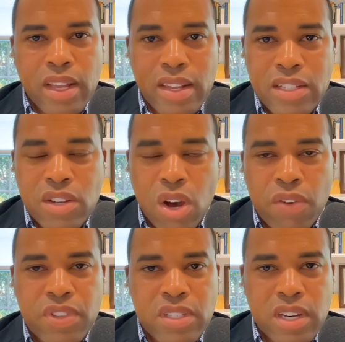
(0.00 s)
And that's
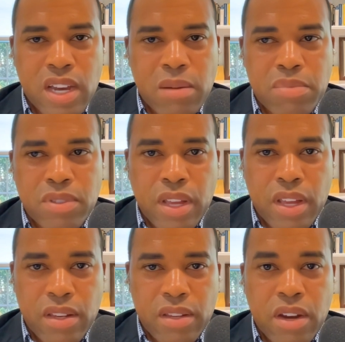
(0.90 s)
oftentimes
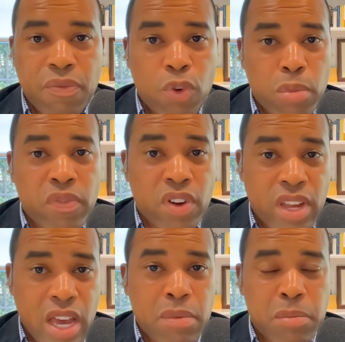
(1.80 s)
in a form of their
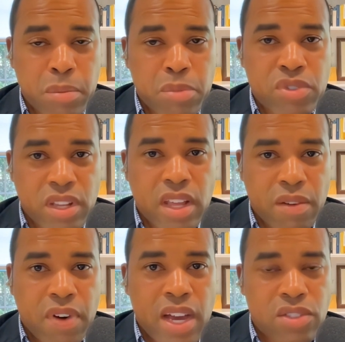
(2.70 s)
cabinet members and
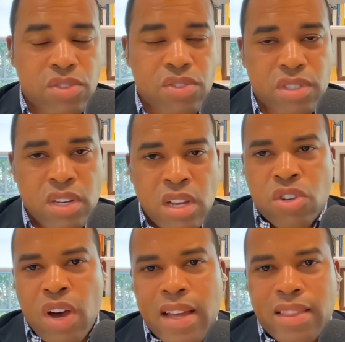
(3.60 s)
advisors.
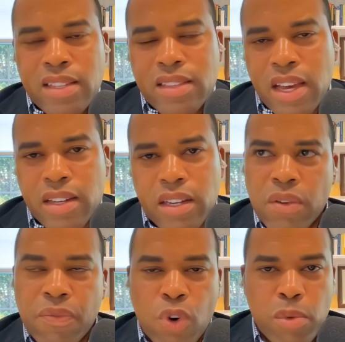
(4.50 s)
So I think that in
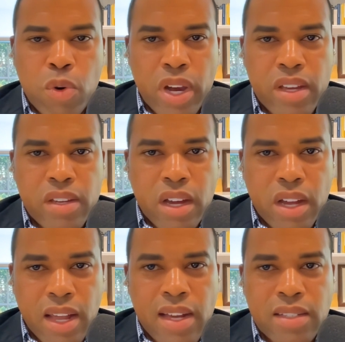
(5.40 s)
a formal way,
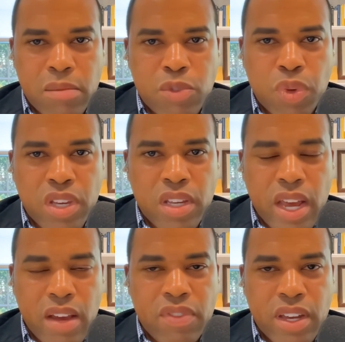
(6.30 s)
a lot of times we can
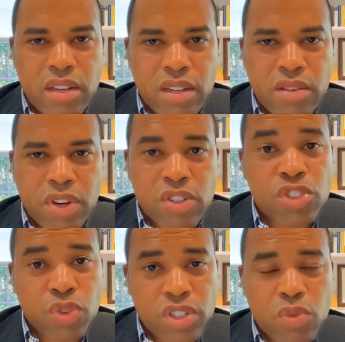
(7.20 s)
have that in a very
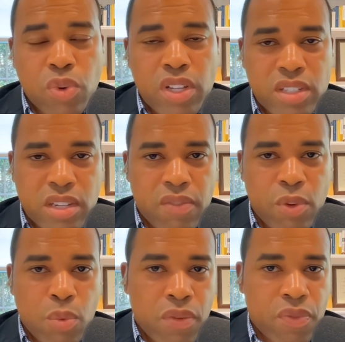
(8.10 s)
structured way. Let's say if you
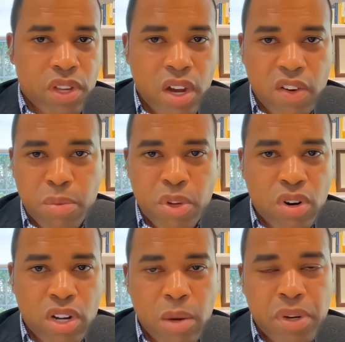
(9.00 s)
work for the government or
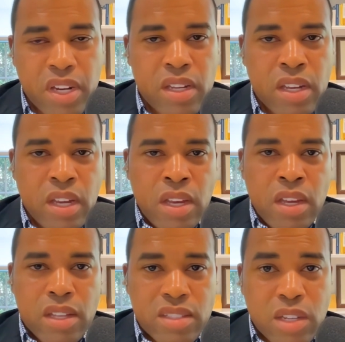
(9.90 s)
a company
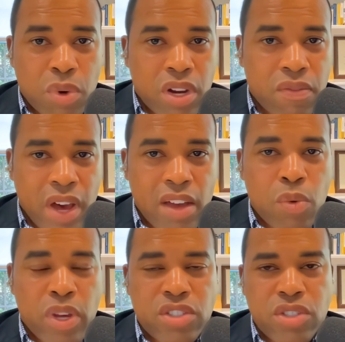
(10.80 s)
and someone
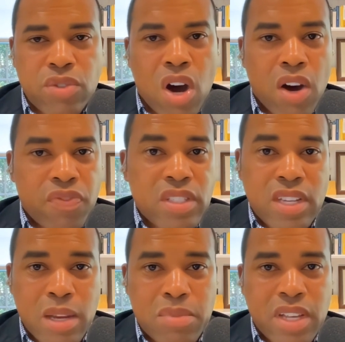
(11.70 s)
evaluates you,
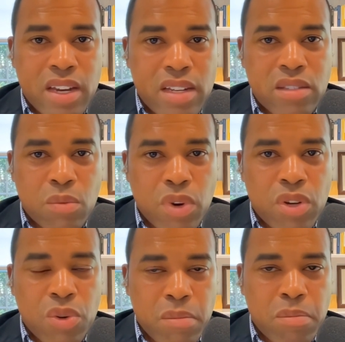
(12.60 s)
oftentimes that is someone
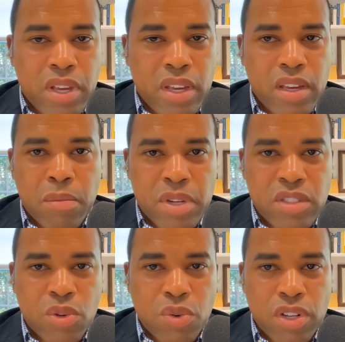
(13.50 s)
who can be a
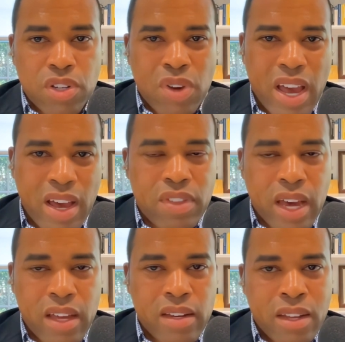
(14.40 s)
mentor. You have
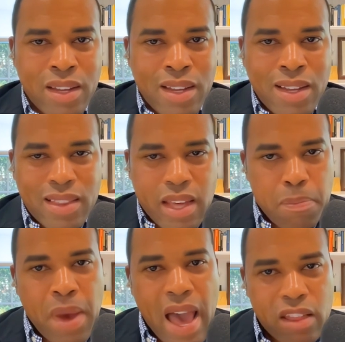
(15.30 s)
that
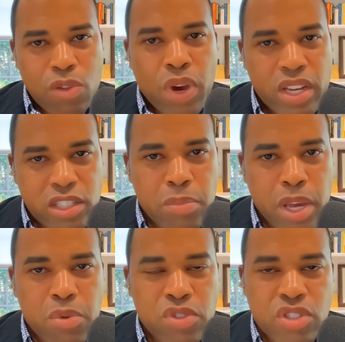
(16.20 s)
pathway to be
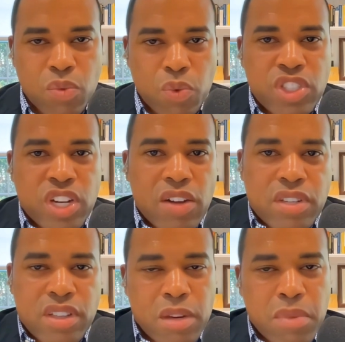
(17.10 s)
able to reach out
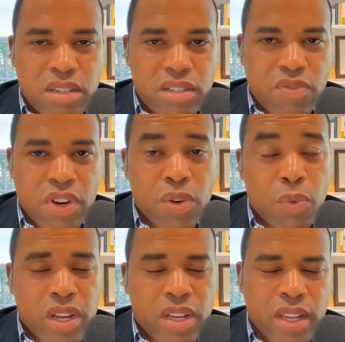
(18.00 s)
to them and it's very
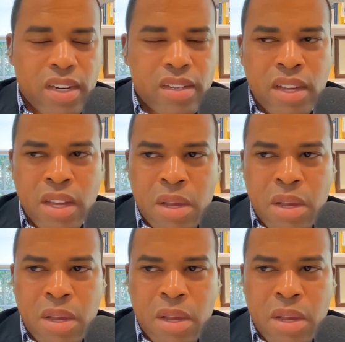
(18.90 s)
regulated.